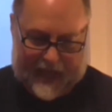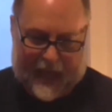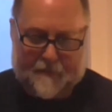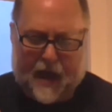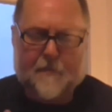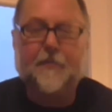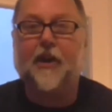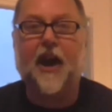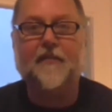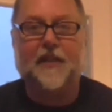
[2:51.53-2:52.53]
In my
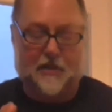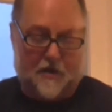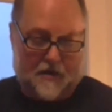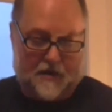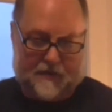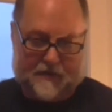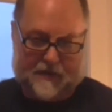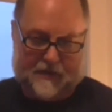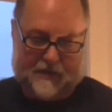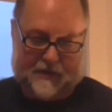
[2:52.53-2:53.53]
private log
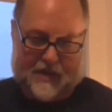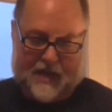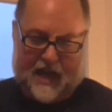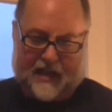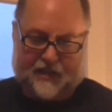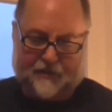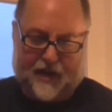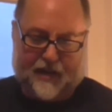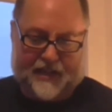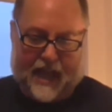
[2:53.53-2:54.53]
I shall
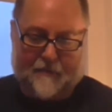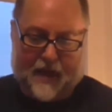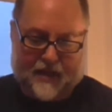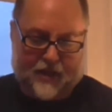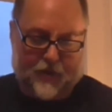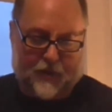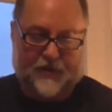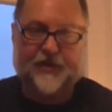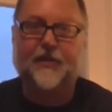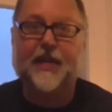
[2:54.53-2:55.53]
write down my
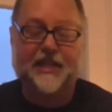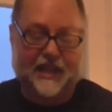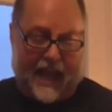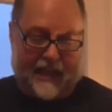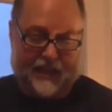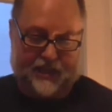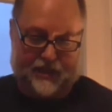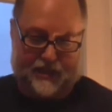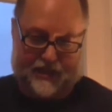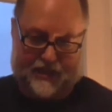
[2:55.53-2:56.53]
thoughts on education.
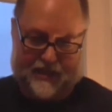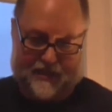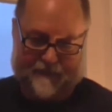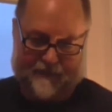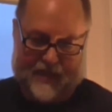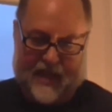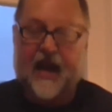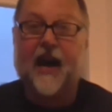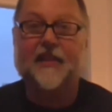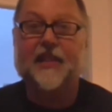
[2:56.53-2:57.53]

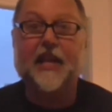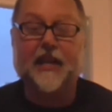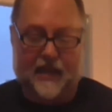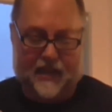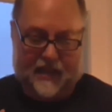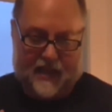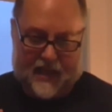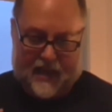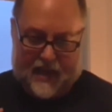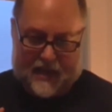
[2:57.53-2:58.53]
I think
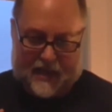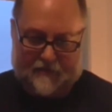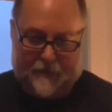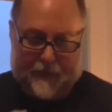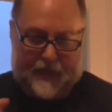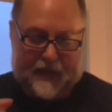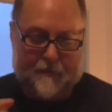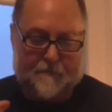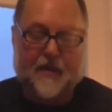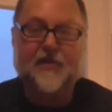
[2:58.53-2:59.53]
they will be
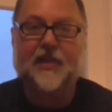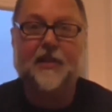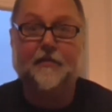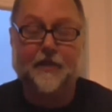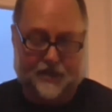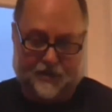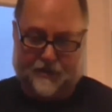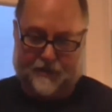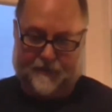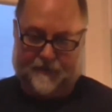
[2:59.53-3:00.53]
mostly
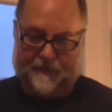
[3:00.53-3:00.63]
original.